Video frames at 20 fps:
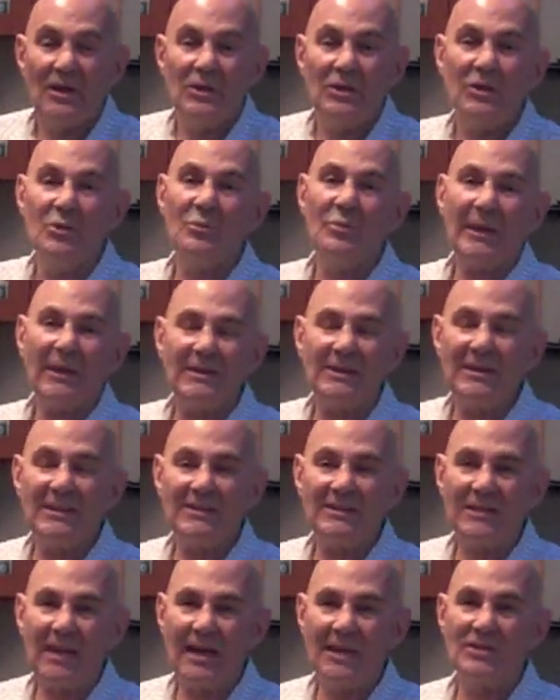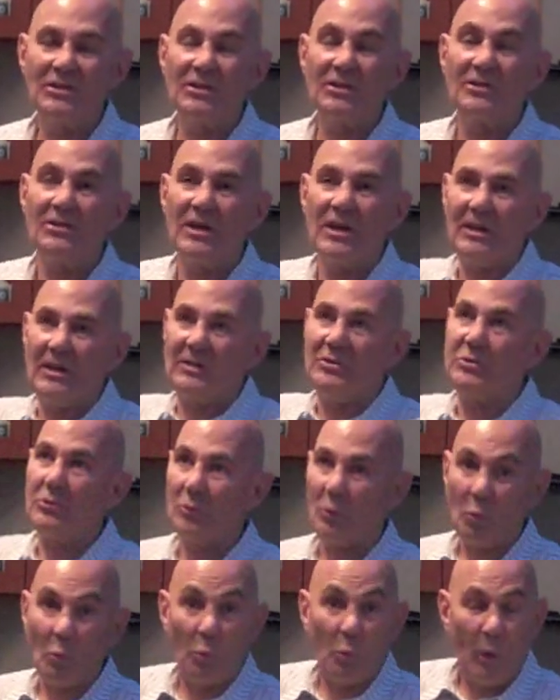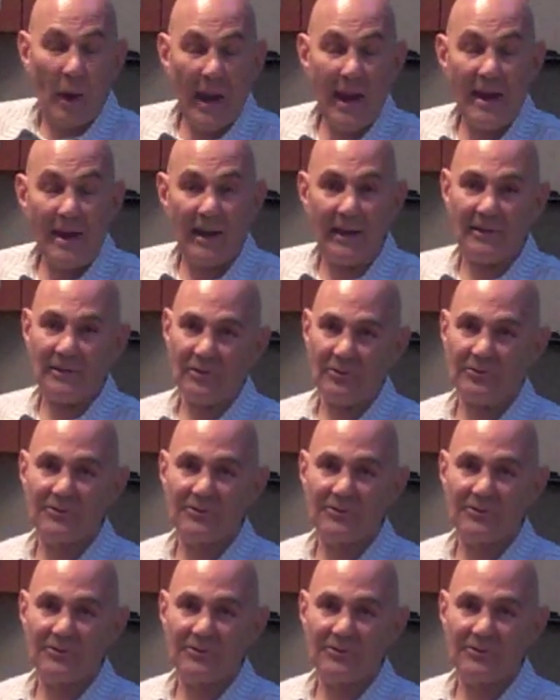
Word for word: You get these tensions sort of weigh on you.